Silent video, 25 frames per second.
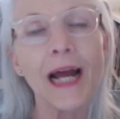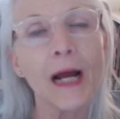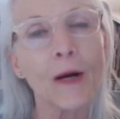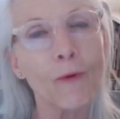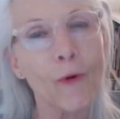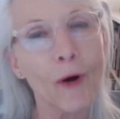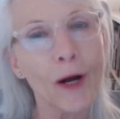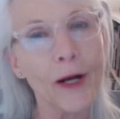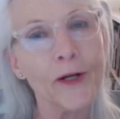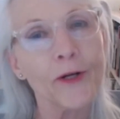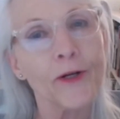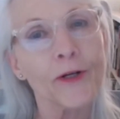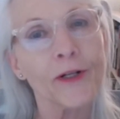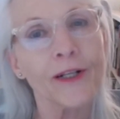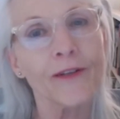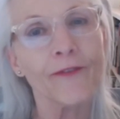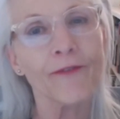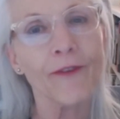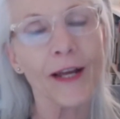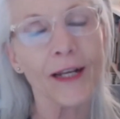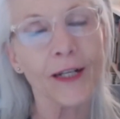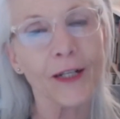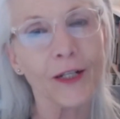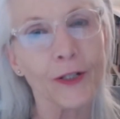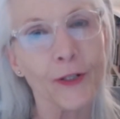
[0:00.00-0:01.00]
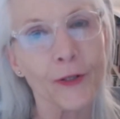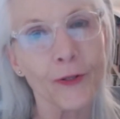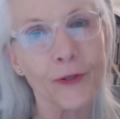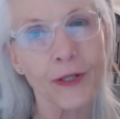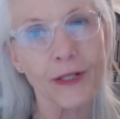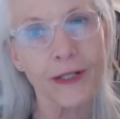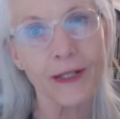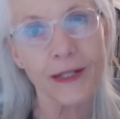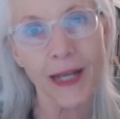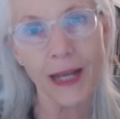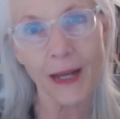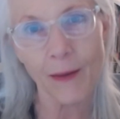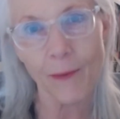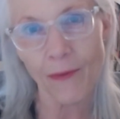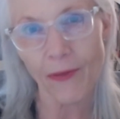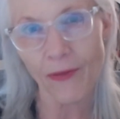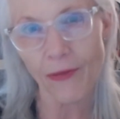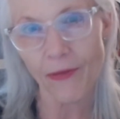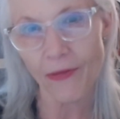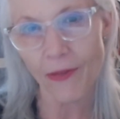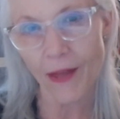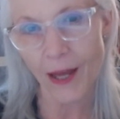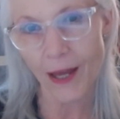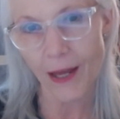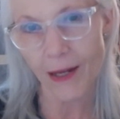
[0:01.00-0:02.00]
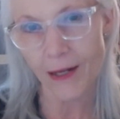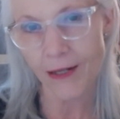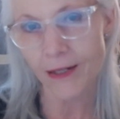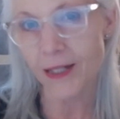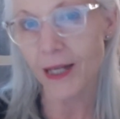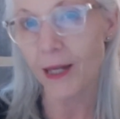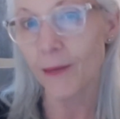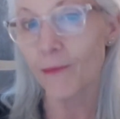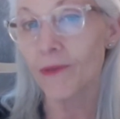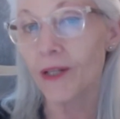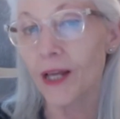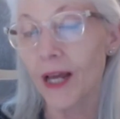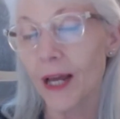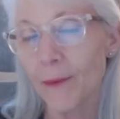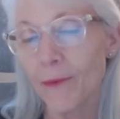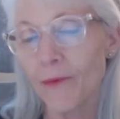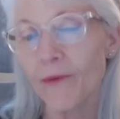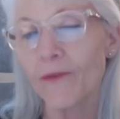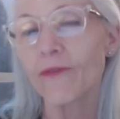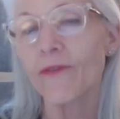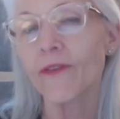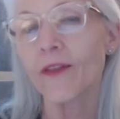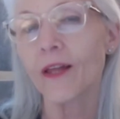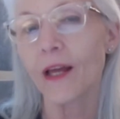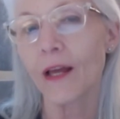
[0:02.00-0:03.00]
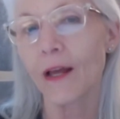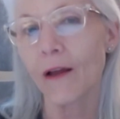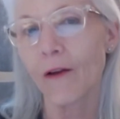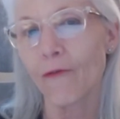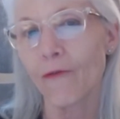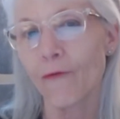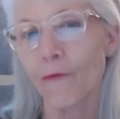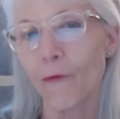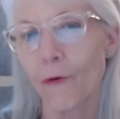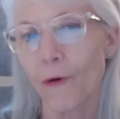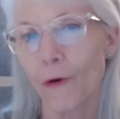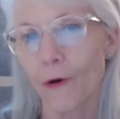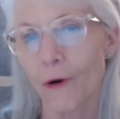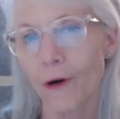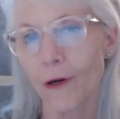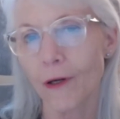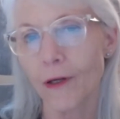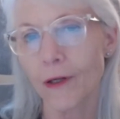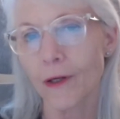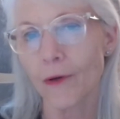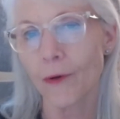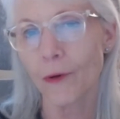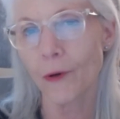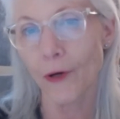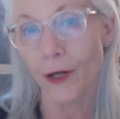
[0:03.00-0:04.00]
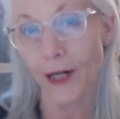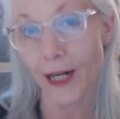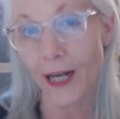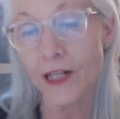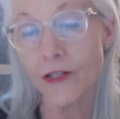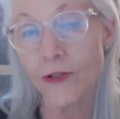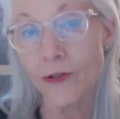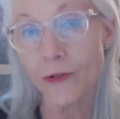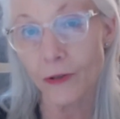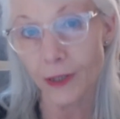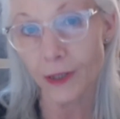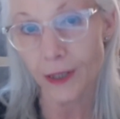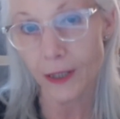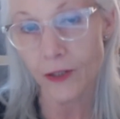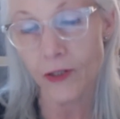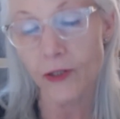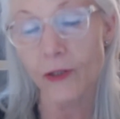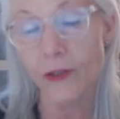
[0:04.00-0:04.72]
I wondered if I could do the same thing, same type of thing for orchestral